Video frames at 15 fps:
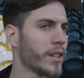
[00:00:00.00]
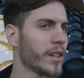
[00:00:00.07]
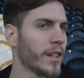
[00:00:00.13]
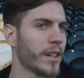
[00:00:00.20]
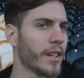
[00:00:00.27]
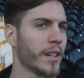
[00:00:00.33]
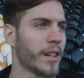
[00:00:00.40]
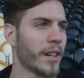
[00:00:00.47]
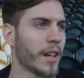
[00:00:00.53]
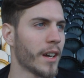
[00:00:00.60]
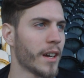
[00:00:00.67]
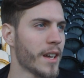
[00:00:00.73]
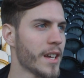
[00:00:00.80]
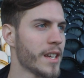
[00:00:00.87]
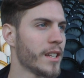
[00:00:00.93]

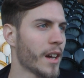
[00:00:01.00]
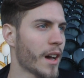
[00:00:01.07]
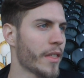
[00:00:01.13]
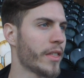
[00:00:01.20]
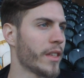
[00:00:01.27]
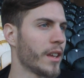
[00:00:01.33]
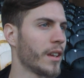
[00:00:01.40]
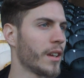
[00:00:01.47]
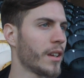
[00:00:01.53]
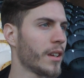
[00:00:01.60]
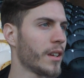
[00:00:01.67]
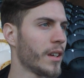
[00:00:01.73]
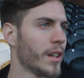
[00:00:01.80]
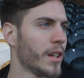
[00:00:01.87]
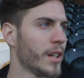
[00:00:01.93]
I think
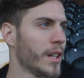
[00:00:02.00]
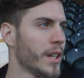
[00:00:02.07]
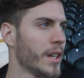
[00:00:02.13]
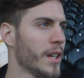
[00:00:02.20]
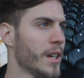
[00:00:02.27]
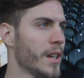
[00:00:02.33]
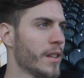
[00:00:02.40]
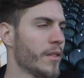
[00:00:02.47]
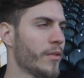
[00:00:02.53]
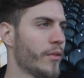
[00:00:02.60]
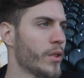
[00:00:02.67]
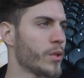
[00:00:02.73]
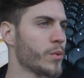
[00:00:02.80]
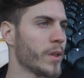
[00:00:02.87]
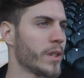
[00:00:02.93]
the
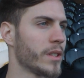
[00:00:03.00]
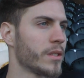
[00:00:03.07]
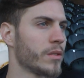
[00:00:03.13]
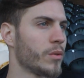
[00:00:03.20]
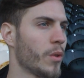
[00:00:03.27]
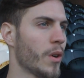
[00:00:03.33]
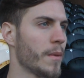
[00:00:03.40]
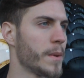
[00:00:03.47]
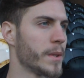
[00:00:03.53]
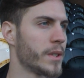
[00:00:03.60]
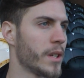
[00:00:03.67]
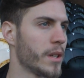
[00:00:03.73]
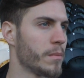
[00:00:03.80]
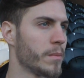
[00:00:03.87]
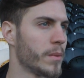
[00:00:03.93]
first one is to help the
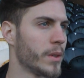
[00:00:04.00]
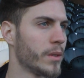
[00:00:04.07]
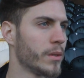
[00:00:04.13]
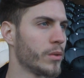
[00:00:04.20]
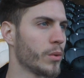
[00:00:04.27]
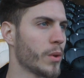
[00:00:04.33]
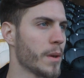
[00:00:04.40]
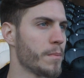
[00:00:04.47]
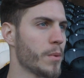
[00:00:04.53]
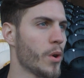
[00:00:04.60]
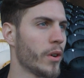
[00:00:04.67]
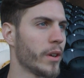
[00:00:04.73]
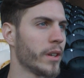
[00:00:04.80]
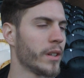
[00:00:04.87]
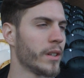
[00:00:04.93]
team to keep
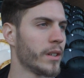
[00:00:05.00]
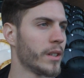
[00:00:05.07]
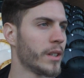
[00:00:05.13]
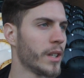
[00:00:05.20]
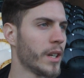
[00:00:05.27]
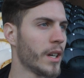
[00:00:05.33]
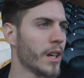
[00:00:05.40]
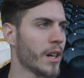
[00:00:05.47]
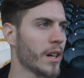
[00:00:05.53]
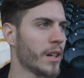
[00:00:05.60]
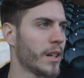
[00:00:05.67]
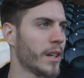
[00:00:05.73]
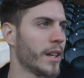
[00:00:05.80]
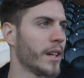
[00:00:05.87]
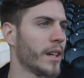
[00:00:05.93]
going,
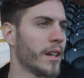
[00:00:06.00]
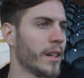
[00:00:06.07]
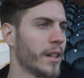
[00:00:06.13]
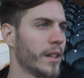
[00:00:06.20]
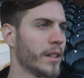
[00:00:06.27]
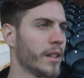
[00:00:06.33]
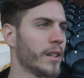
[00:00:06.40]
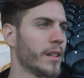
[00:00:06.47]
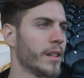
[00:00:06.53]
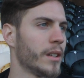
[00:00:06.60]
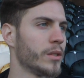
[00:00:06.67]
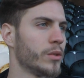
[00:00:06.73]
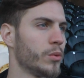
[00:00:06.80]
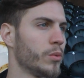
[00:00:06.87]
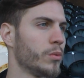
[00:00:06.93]

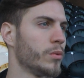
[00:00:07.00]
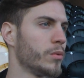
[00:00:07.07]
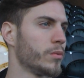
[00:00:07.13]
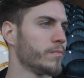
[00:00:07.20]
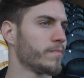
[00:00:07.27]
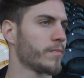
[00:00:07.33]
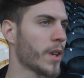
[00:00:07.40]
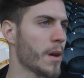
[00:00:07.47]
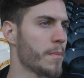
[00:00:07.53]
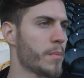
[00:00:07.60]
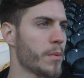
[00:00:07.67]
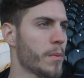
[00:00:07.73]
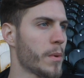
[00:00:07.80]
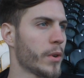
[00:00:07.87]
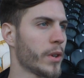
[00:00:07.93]
to get
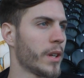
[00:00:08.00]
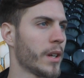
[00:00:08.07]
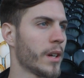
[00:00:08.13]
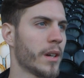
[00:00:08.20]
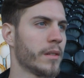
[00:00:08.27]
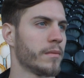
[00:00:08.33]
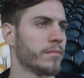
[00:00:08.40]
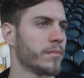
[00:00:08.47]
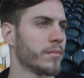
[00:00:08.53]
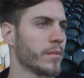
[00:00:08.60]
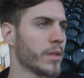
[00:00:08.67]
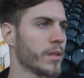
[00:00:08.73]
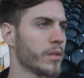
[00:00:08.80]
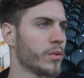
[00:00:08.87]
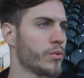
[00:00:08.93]
promoted and
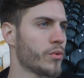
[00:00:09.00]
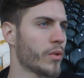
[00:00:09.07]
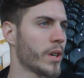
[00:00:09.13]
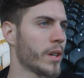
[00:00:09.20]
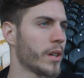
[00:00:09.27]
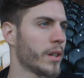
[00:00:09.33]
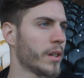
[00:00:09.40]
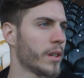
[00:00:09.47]
to try